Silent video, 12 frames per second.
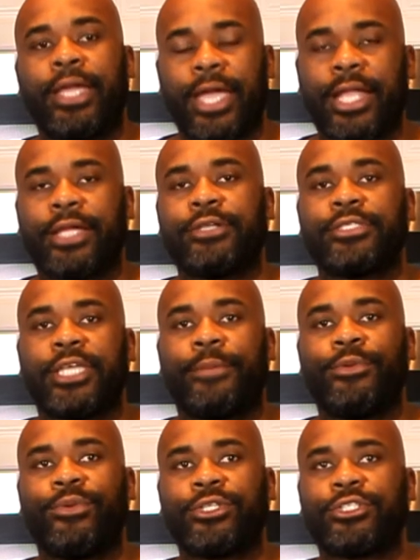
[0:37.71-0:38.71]
and then you can tell
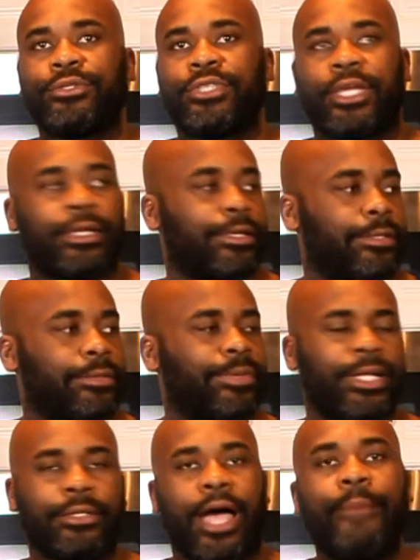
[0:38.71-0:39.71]
me what you think.
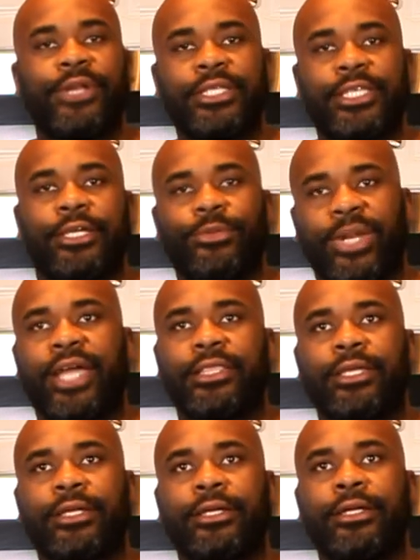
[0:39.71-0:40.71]
Well, I'm gonna tell you what I
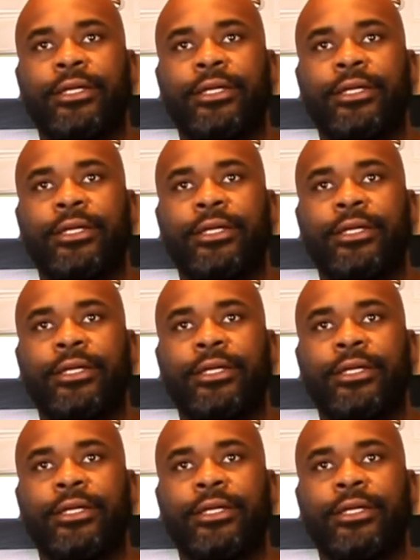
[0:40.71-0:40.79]
think.